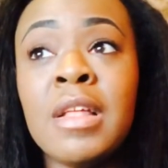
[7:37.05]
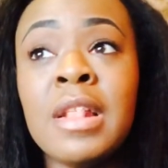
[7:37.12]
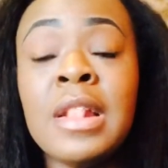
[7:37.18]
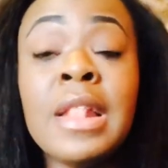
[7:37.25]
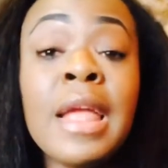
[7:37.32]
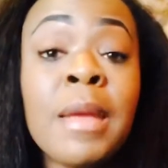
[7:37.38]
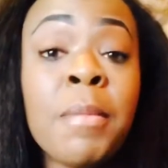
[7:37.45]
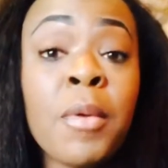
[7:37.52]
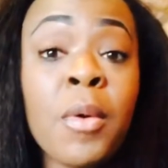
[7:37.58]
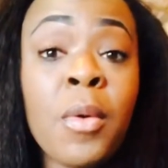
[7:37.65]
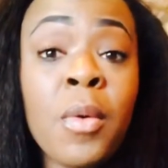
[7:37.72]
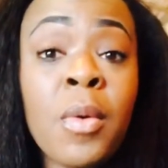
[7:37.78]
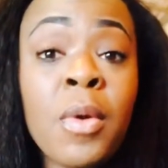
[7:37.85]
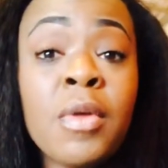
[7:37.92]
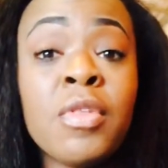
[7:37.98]

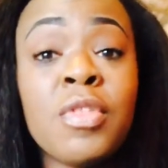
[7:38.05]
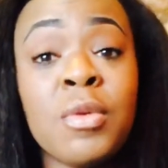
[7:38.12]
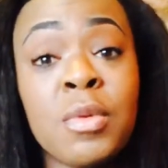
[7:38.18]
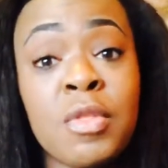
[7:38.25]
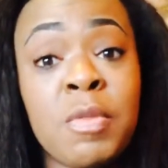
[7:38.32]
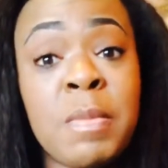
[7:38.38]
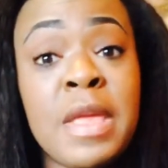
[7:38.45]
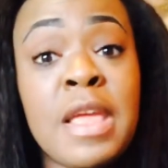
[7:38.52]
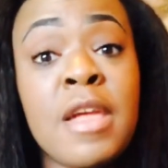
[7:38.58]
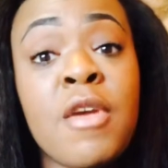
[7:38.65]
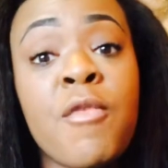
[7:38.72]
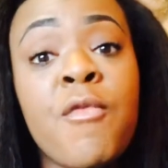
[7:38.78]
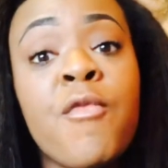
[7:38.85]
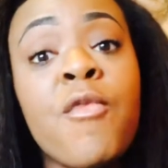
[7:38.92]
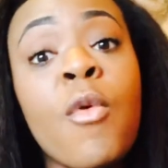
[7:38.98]
label, so to
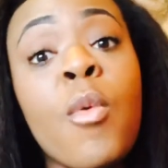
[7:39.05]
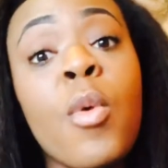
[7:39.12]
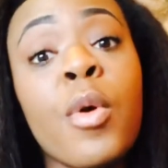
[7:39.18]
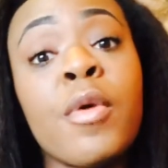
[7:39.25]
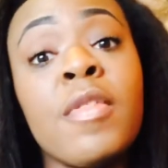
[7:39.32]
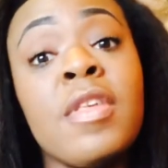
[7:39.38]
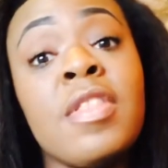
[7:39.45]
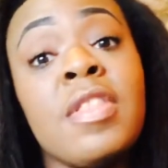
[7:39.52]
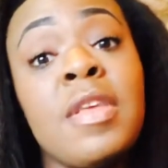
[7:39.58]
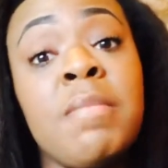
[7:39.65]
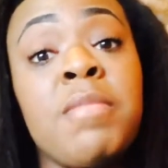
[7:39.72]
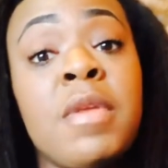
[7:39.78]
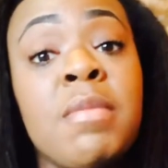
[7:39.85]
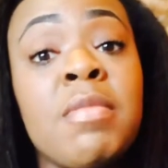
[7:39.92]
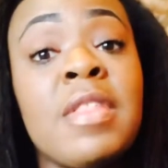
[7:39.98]
speak, for the
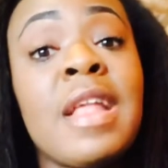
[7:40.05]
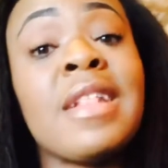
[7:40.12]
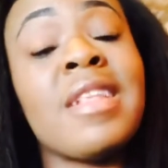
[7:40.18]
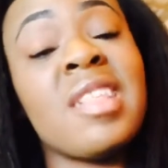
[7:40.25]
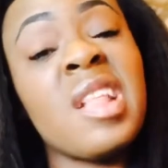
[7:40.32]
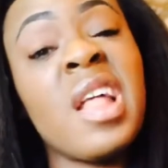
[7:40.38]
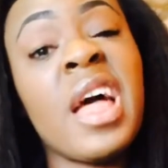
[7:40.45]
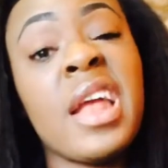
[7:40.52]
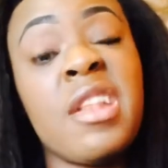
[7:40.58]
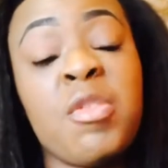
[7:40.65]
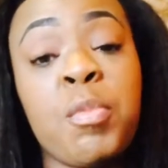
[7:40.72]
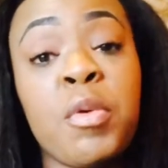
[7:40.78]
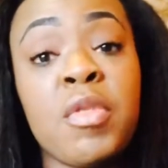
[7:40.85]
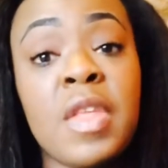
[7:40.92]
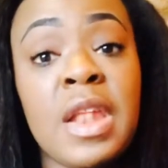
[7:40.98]
symptoms that this client is
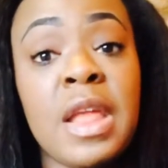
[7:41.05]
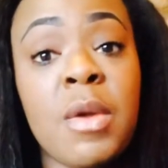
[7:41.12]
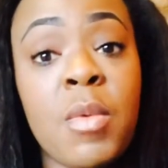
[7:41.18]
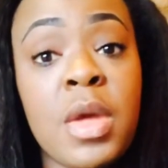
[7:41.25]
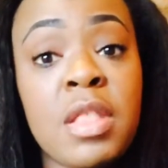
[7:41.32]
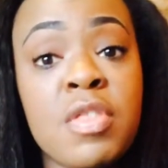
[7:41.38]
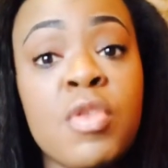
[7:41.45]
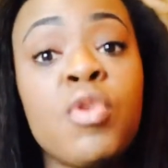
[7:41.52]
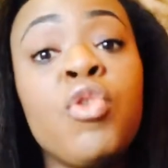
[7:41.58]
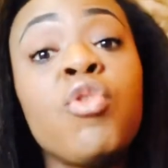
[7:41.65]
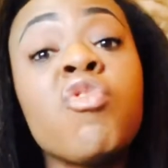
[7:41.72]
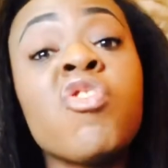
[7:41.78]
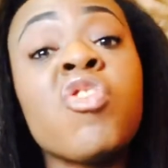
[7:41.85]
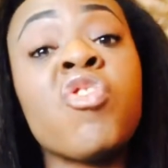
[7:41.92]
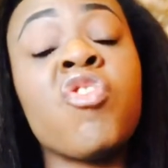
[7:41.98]
presenting with. So you're
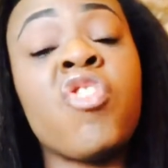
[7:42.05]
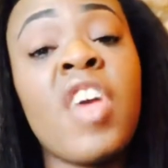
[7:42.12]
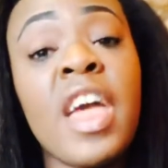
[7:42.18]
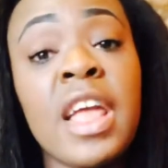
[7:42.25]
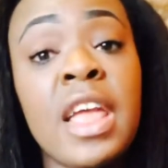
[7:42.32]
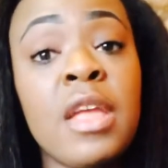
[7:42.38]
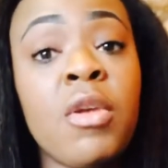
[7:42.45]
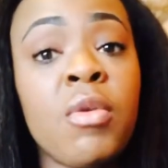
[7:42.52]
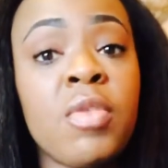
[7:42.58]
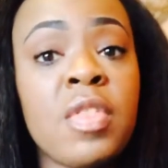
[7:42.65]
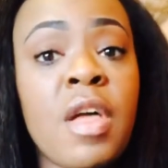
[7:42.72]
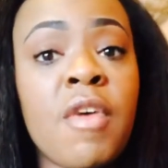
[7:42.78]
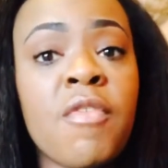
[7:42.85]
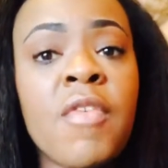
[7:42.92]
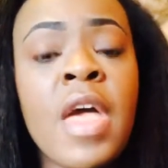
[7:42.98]
just checking
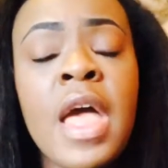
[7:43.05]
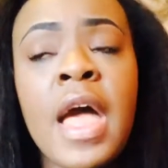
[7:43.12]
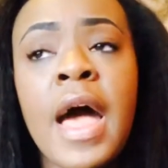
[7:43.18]
yourself.